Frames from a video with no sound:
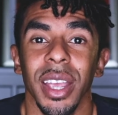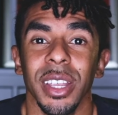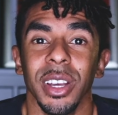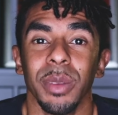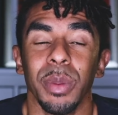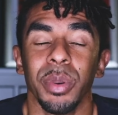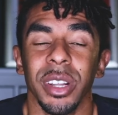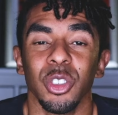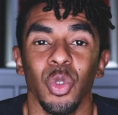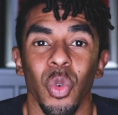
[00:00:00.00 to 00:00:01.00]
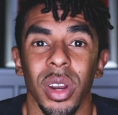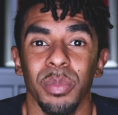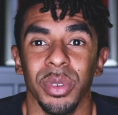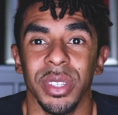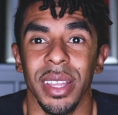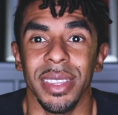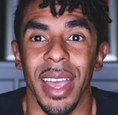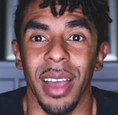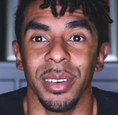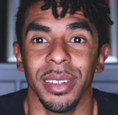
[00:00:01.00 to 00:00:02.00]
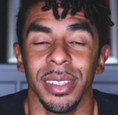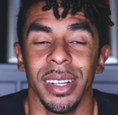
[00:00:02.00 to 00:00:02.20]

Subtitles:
and you're going to be putting 20% down.